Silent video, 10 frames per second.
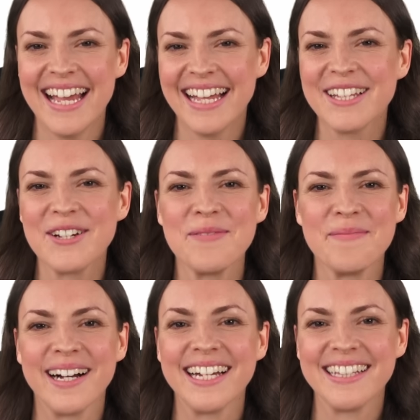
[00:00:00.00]
Hello,
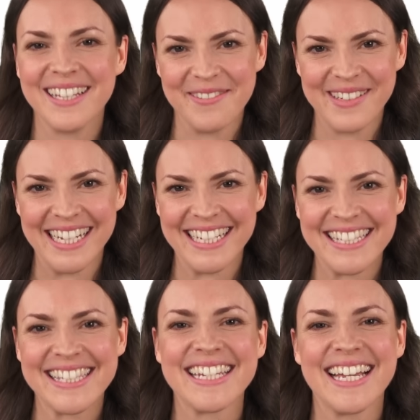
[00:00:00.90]
my
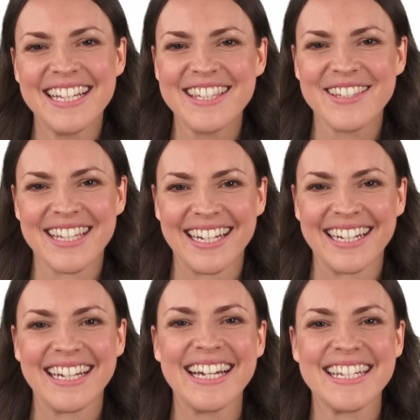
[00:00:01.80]
lovelies. It's Susanne,
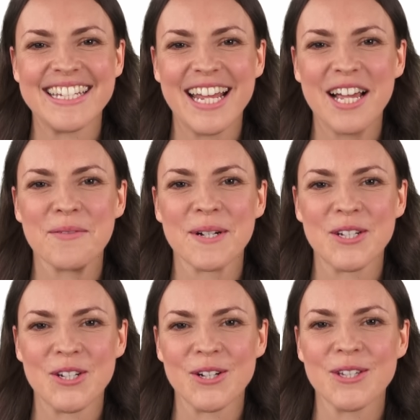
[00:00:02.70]
and today I want to
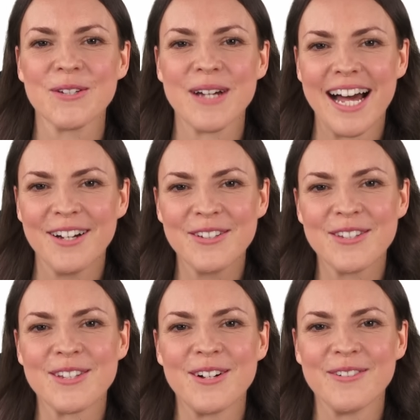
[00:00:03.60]
show you how to
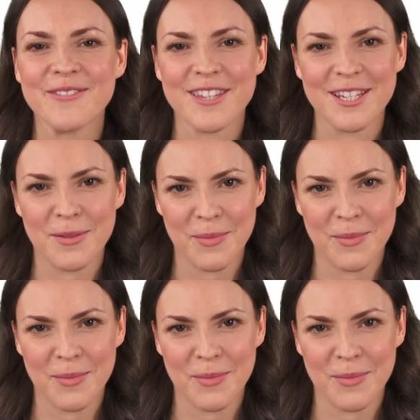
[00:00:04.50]
solve this